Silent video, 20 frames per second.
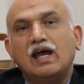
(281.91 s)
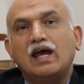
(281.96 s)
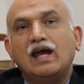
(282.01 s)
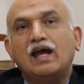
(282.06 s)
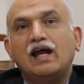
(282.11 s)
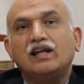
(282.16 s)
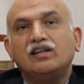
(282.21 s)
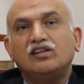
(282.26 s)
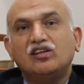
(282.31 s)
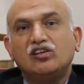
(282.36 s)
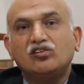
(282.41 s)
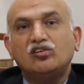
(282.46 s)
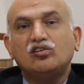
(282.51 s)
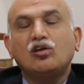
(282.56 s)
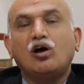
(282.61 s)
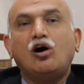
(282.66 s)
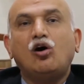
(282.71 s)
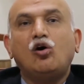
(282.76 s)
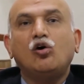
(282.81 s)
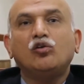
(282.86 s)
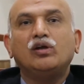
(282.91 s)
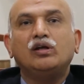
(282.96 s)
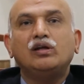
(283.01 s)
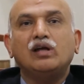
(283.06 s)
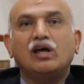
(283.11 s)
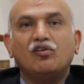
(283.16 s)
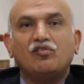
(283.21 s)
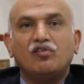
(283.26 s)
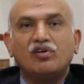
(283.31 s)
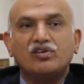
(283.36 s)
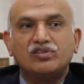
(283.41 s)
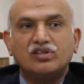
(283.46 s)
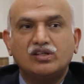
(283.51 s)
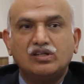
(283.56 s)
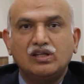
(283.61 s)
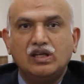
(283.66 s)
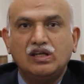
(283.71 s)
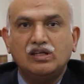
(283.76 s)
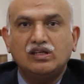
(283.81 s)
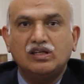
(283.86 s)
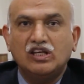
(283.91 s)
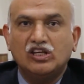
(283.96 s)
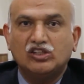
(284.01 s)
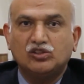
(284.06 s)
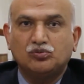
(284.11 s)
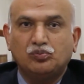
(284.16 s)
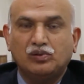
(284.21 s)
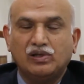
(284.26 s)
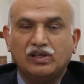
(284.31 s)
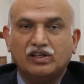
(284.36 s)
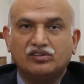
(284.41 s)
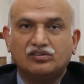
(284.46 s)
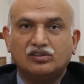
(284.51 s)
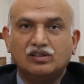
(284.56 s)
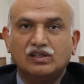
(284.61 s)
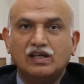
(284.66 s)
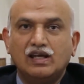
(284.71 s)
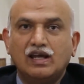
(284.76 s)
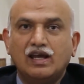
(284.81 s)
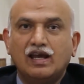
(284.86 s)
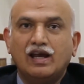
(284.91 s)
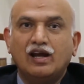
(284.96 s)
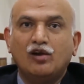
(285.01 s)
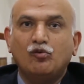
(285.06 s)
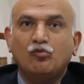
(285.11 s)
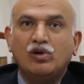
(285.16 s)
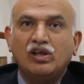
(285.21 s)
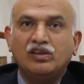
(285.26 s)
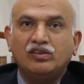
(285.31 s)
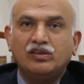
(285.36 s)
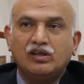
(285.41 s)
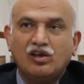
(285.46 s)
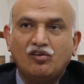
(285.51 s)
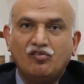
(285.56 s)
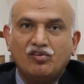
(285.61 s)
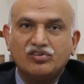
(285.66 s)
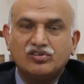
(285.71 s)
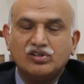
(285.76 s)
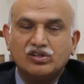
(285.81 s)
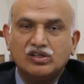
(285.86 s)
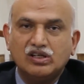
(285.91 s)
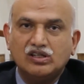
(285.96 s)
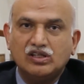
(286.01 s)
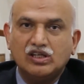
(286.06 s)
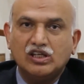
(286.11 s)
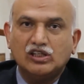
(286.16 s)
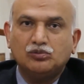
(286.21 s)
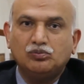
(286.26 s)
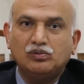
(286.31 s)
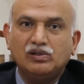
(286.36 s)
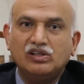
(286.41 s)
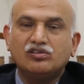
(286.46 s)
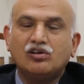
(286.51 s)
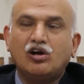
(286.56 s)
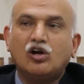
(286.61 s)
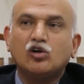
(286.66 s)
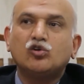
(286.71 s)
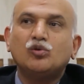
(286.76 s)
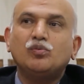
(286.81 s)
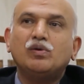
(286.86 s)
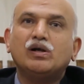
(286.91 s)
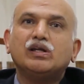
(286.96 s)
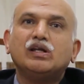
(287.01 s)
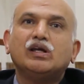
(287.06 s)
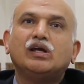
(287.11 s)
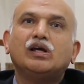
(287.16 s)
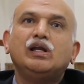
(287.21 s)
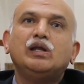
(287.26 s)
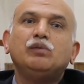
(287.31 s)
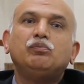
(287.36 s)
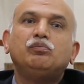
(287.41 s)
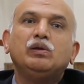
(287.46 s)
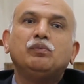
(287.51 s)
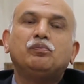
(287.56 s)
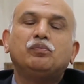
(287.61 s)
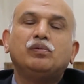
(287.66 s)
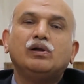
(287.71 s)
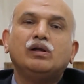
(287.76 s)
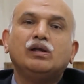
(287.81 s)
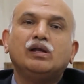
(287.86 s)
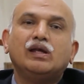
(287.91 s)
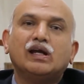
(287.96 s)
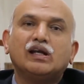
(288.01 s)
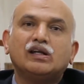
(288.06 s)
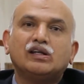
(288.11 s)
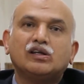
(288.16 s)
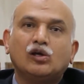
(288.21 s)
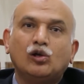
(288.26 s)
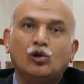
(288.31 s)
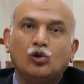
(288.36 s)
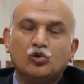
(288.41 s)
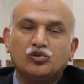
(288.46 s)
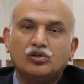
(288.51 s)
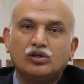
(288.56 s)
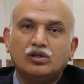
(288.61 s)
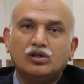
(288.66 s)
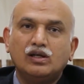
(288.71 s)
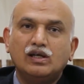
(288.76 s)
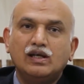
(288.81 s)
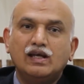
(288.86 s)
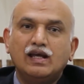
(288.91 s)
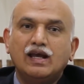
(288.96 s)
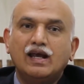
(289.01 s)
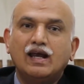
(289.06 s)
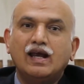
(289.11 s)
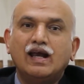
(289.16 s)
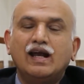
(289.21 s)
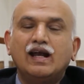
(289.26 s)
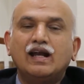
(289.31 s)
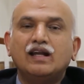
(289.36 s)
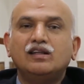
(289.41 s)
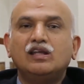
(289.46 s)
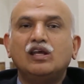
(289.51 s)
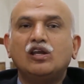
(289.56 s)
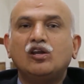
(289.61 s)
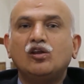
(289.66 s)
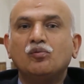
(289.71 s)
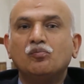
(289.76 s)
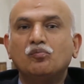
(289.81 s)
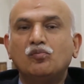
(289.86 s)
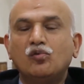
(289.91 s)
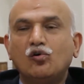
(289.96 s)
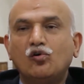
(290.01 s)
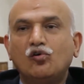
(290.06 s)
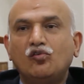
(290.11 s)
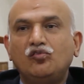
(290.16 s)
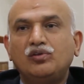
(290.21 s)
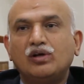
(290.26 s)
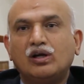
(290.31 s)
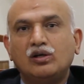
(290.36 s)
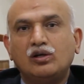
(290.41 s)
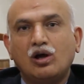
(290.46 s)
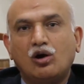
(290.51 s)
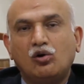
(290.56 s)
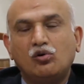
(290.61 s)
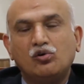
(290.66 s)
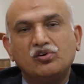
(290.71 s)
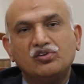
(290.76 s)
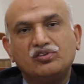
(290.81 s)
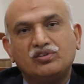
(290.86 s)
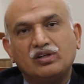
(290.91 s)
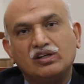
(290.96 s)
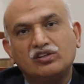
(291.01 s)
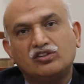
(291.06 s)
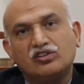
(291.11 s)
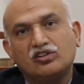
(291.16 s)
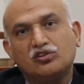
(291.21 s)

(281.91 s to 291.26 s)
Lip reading: And this is how the diversity takes place. And when the diversity takes place, automatically people get closer and they remove the doubts and